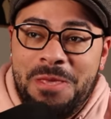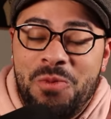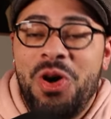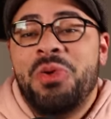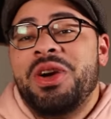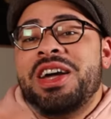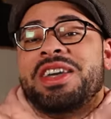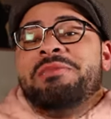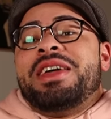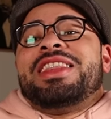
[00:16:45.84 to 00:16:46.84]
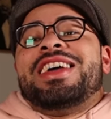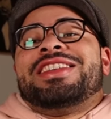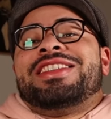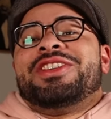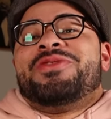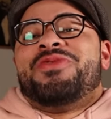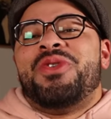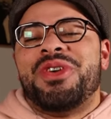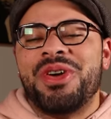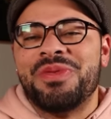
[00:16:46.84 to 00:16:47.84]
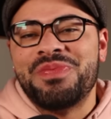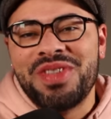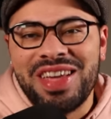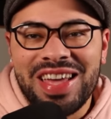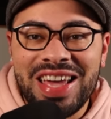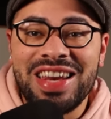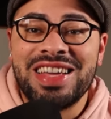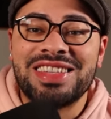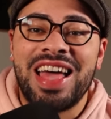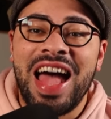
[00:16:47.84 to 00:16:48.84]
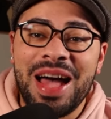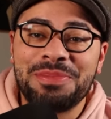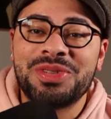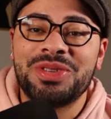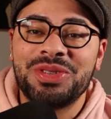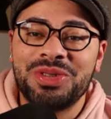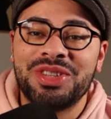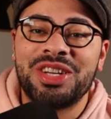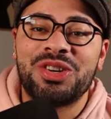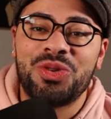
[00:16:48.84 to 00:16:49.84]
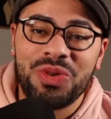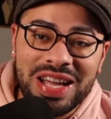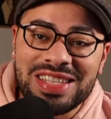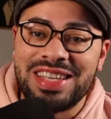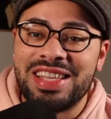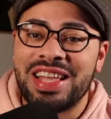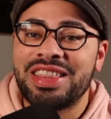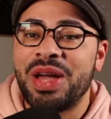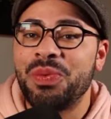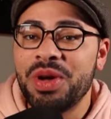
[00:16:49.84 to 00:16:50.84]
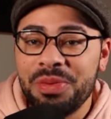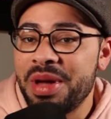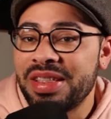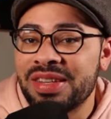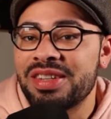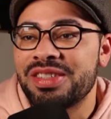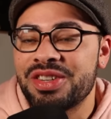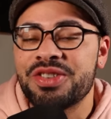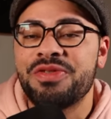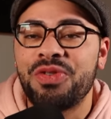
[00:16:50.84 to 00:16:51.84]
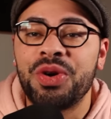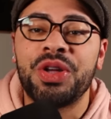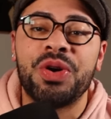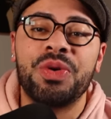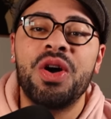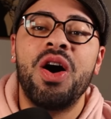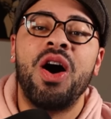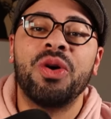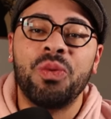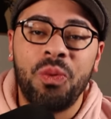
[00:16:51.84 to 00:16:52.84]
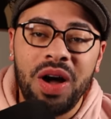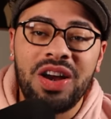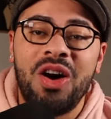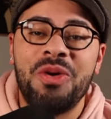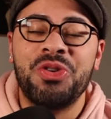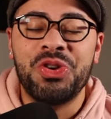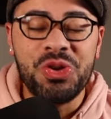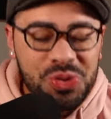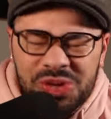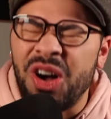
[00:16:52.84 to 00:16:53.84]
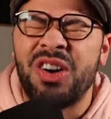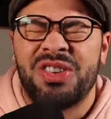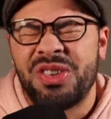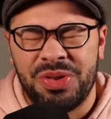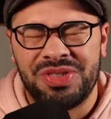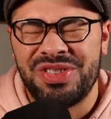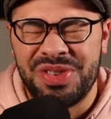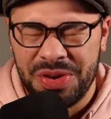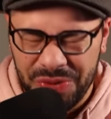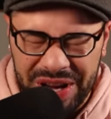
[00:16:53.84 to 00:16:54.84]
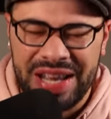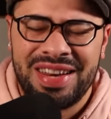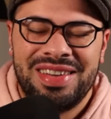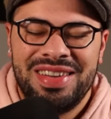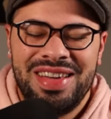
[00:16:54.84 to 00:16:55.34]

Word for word: Well, we're not going to make that decision for you. It is absolutely crazy that they will make the decision for you on what news articles you can read.